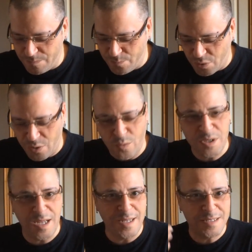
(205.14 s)

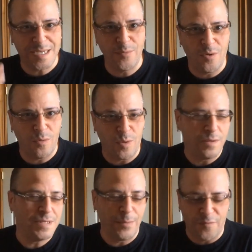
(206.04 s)
BerlinWood and Timo,
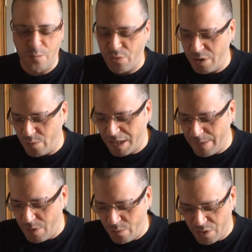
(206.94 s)
well, Timo from BerlinWood
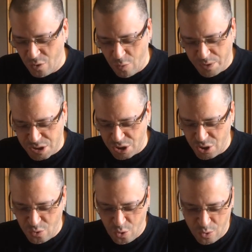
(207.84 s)
came out with a whole bunch of
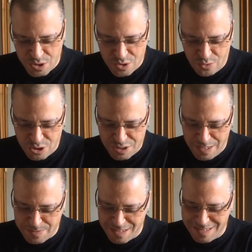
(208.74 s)
new old school
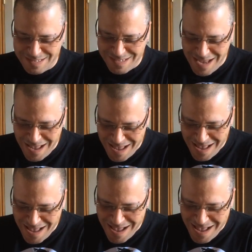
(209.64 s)
shapes, and
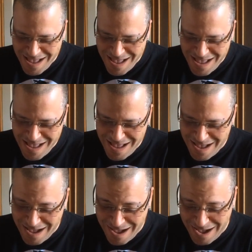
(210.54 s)

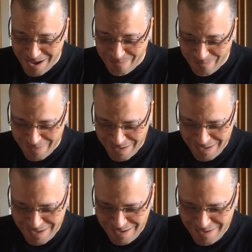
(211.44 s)
damn!
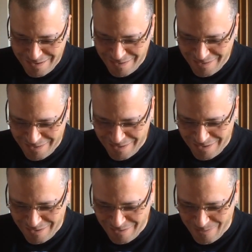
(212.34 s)

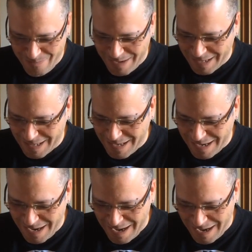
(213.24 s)
Oh my
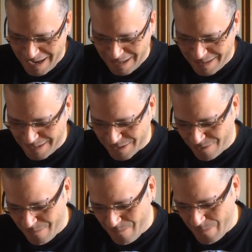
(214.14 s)
god, these
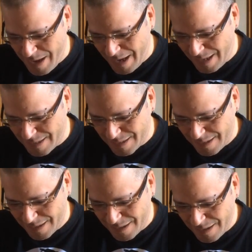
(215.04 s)
are
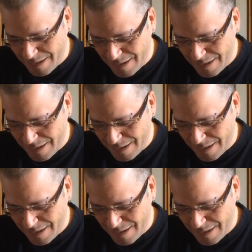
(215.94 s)
amazing.